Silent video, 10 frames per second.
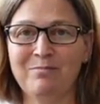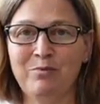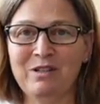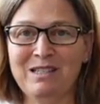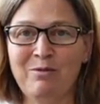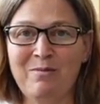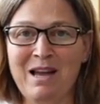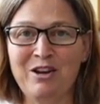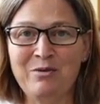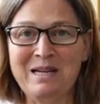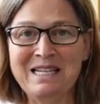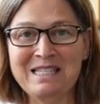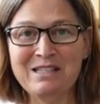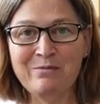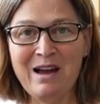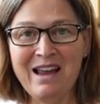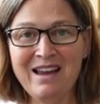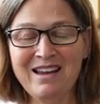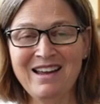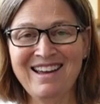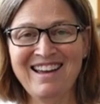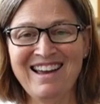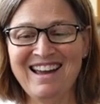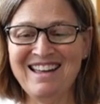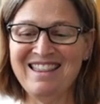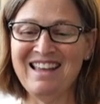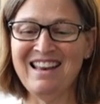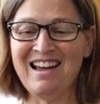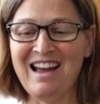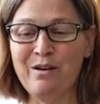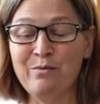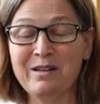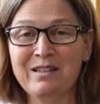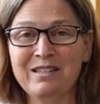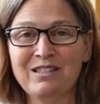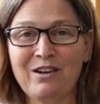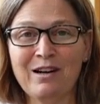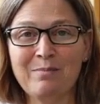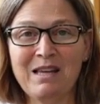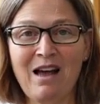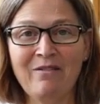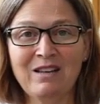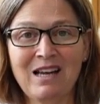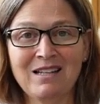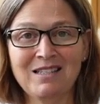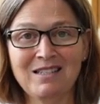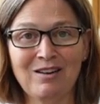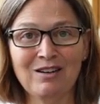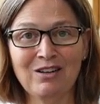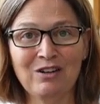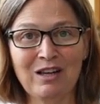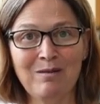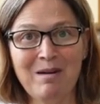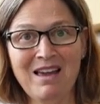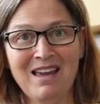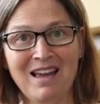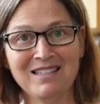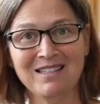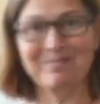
put some of my ingredients away, and then I will start up the oven and start cooking pancakes.